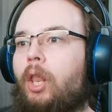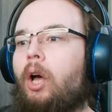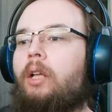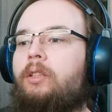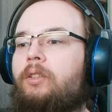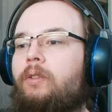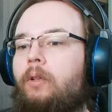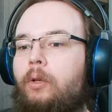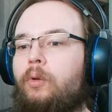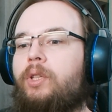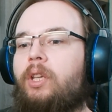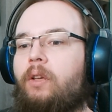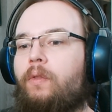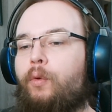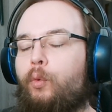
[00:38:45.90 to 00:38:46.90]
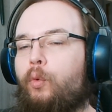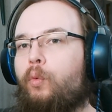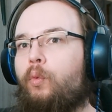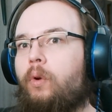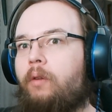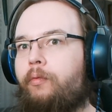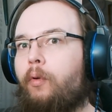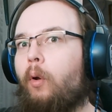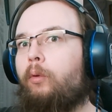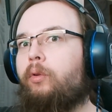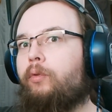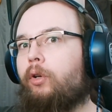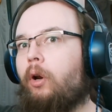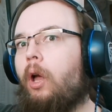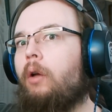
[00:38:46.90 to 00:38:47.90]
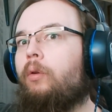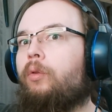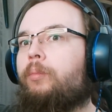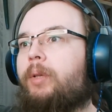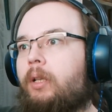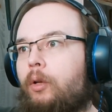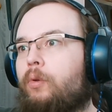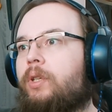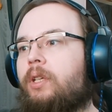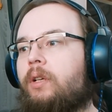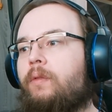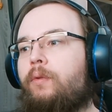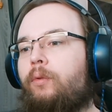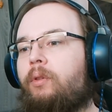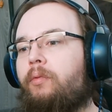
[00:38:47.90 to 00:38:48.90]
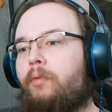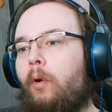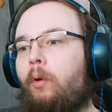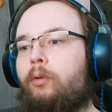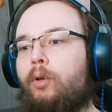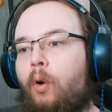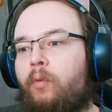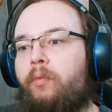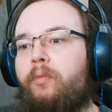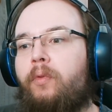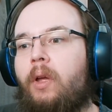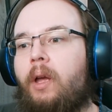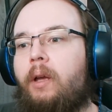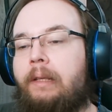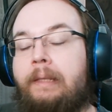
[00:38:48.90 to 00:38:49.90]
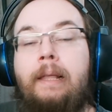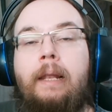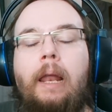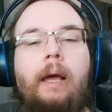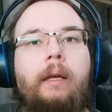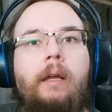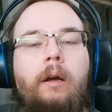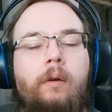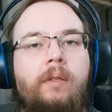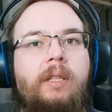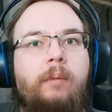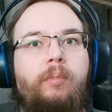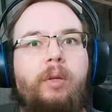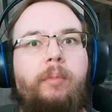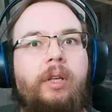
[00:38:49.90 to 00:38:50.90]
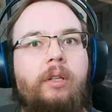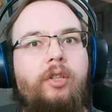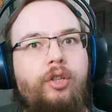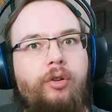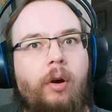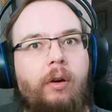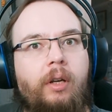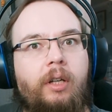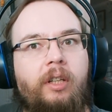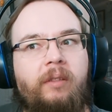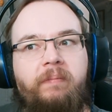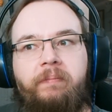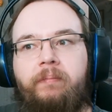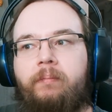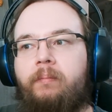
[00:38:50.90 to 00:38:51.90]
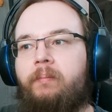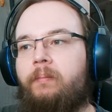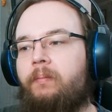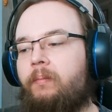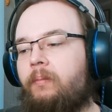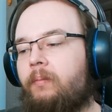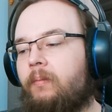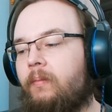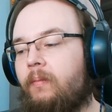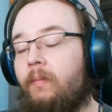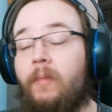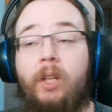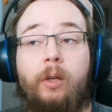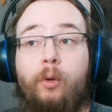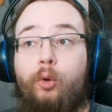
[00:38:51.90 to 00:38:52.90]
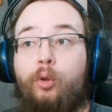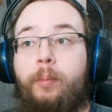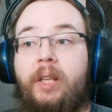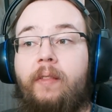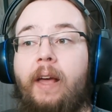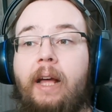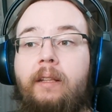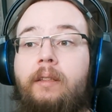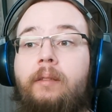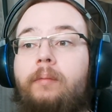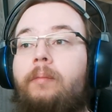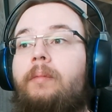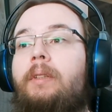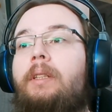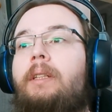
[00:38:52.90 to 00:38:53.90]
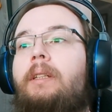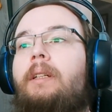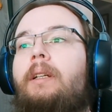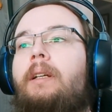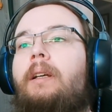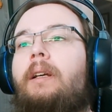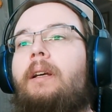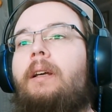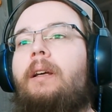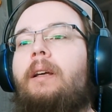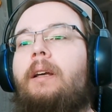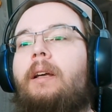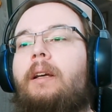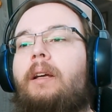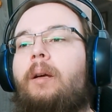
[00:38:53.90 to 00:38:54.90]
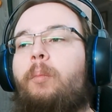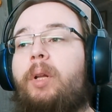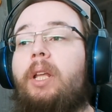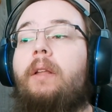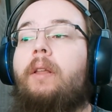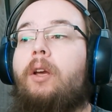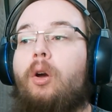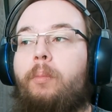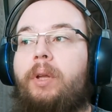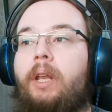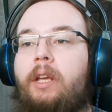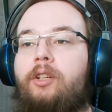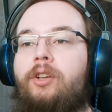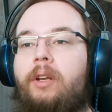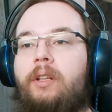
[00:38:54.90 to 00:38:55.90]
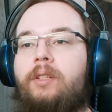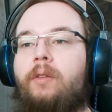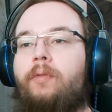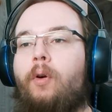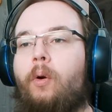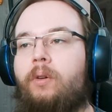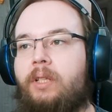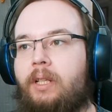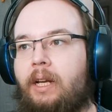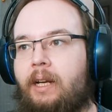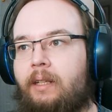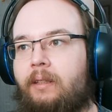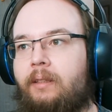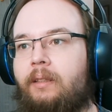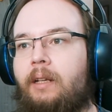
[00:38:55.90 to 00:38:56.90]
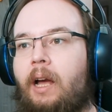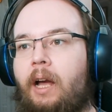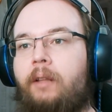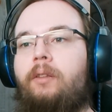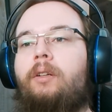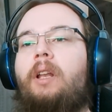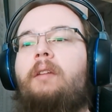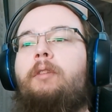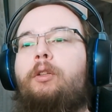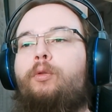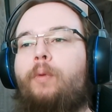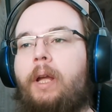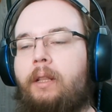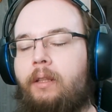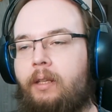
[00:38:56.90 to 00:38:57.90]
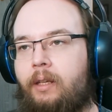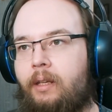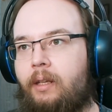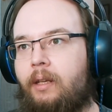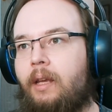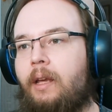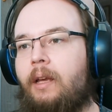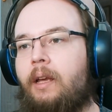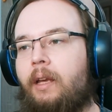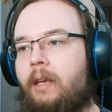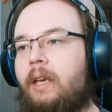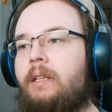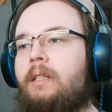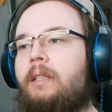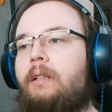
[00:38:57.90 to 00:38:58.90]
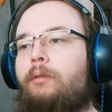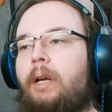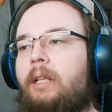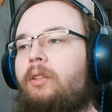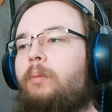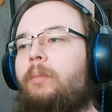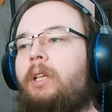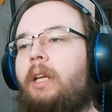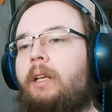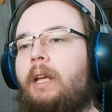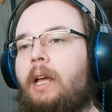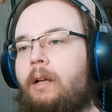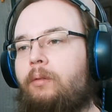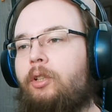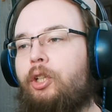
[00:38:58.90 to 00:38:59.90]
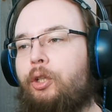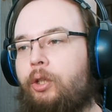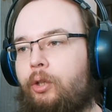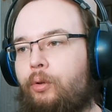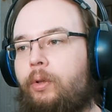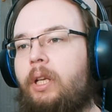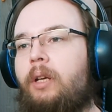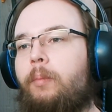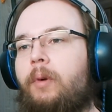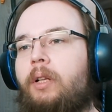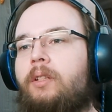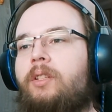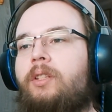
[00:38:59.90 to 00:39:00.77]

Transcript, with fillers: Not losing through a fault of your own, but losing through the fault of the Lycagon simply being stronger. Could be that. Uh, but yeah, the combination is of course that uh, under level 20 against the randomly encountered unique